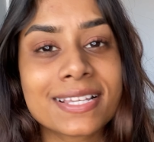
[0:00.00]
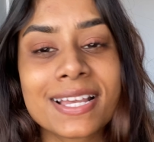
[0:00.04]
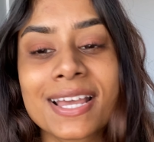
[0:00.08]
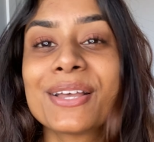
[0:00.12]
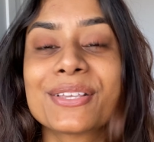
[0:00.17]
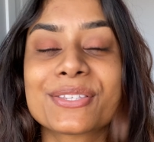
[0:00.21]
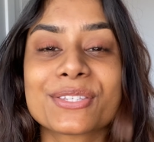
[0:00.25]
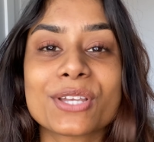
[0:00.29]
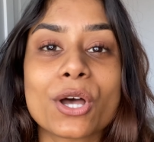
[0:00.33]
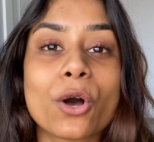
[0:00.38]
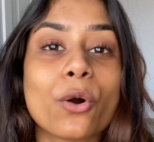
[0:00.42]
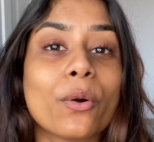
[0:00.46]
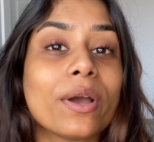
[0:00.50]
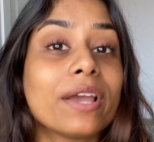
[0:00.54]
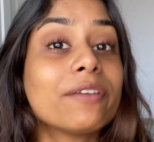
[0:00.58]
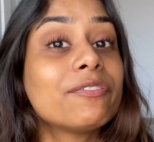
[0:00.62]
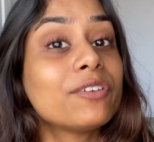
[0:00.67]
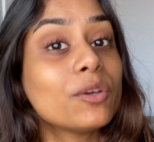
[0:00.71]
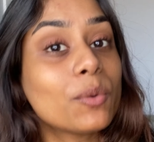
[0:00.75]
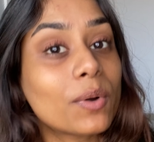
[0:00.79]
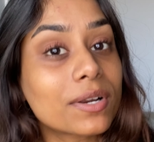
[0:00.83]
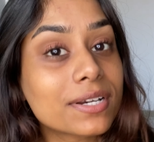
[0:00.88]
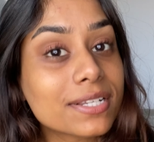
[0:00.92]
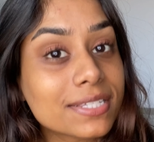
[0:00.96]
So if
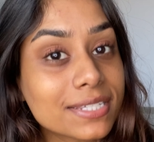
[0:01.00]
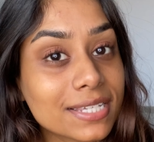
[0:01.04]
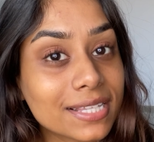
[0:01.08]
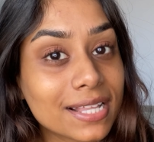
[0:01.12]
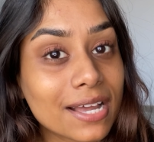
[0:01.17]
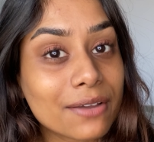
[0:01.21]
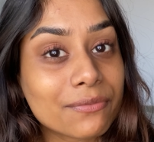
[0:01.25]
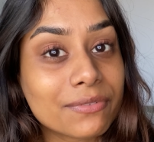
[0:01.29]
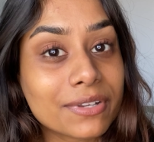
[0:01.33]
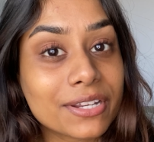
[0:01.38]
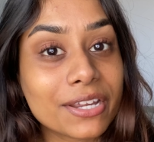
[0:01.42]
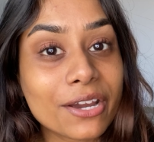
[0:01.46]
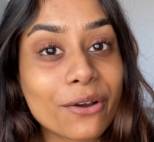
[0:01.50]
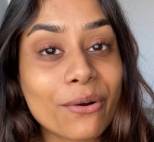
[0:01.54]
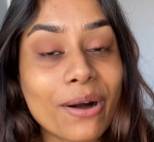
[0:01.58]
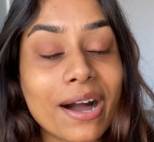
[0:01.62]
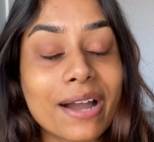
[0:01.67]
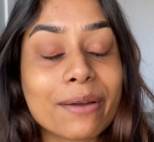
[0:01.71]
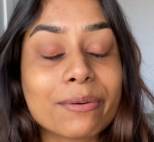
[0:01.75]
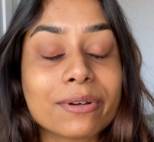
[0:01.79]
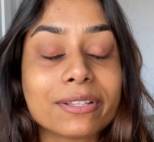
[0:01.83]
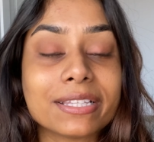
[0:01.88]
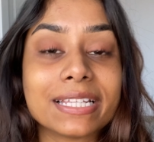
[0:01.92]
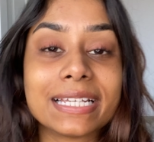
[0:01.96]
you want to see that video, I
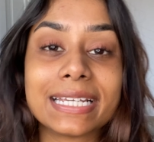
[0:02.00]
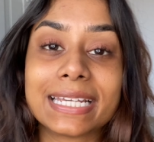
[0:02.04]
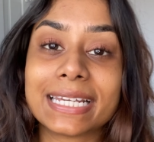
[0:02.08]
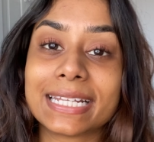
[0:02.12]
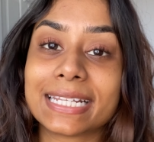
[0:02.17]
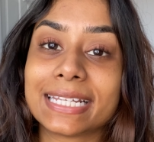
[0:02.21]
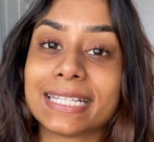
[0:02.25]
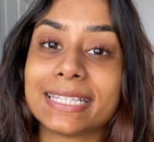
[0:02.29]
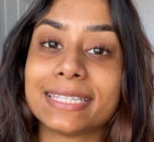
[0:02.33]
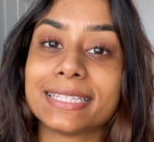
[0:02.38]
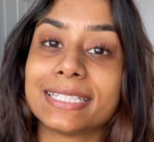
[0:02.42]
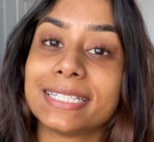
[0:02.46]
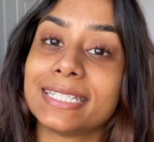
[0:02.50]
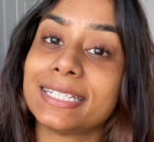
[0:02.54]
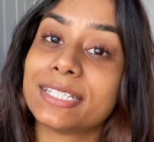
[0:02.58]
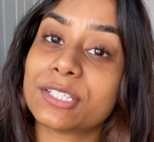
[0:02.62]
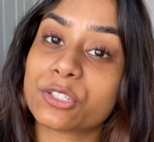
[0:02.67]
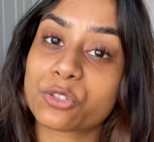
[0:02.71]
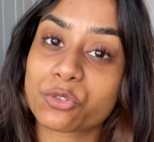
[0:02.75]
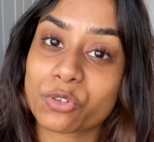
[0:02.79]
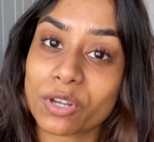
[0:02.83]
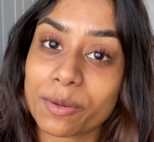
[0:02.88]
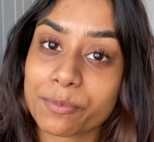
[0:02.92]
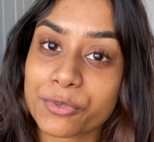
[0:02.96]
will link it in the
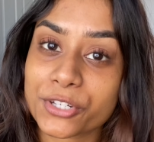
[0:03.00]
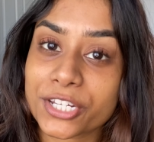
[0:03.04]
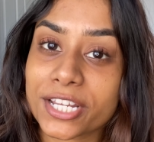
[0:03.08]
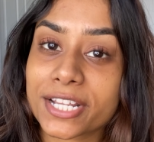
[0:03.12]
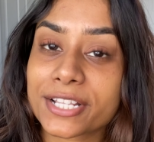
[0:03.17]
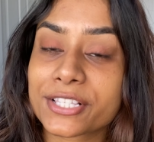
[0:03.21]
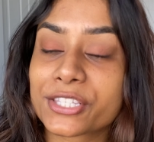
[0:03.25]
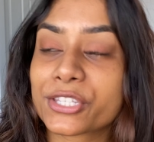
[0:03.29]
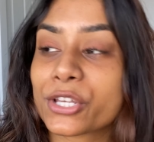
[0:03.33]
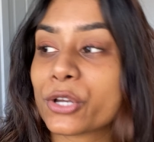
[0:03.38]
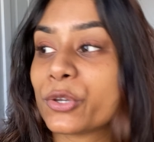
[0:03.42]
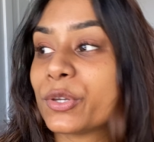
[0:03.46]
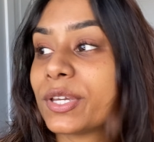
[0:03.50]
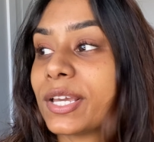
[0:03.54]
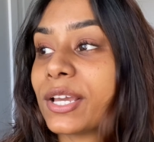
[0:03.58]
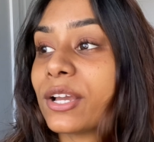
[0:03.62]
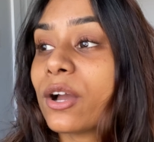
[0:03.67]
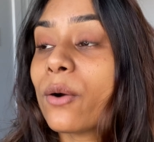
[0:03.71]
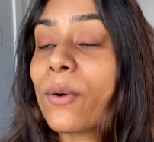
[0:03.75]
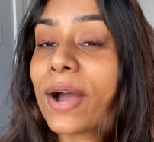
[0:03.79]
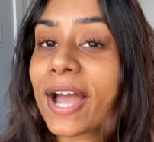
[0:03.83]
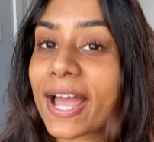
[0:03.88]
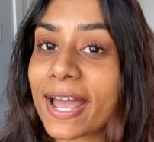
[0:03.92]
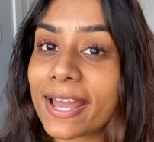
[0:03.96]
description, so you can
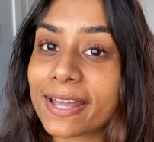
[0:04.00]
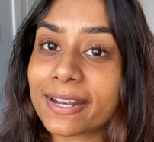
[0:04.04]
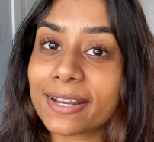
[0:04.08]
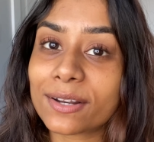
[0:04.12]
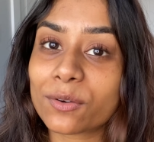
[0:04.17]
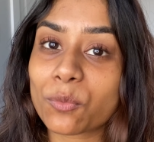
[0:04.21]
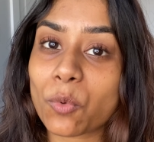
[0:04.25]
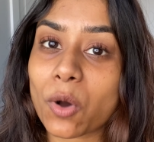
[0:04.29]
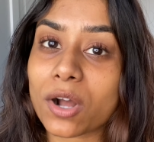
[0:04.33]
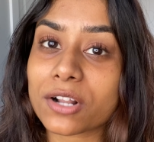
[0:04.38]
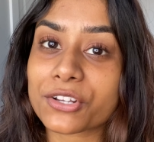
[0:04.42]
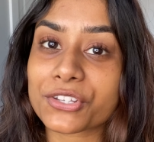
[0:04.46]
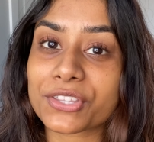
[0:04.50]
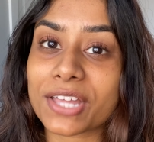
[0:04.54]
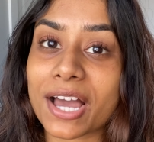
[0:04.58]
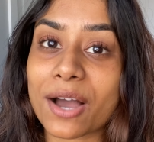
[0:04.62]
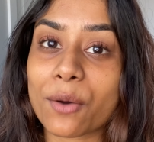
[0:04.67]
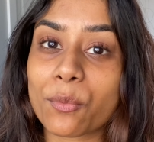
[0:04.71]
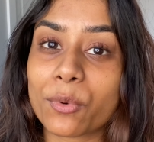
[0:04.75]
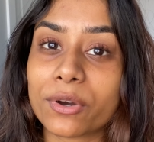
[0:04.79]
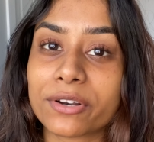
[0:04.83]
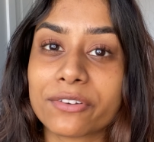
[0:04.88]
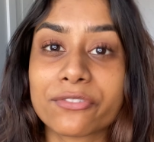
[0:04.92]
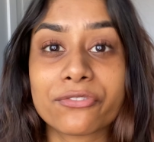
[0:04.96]
go ahead and watch that
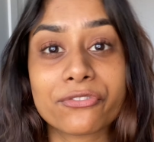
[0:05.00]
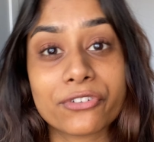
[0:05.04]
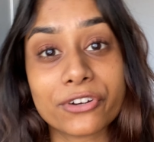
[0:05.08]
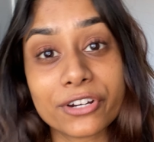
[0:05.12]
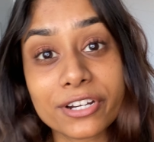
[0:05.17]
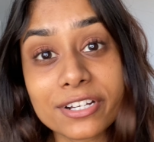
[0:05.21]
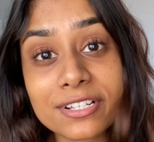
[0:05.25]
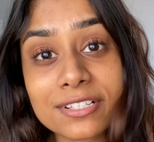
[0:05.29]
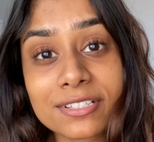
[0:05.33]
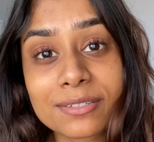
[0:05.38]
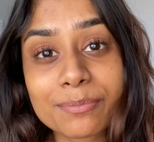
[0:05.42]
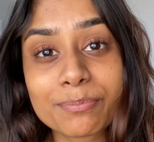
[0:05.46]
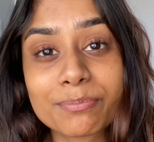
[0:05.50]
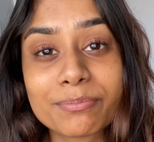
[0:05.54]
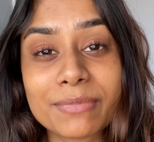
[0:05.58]
one first.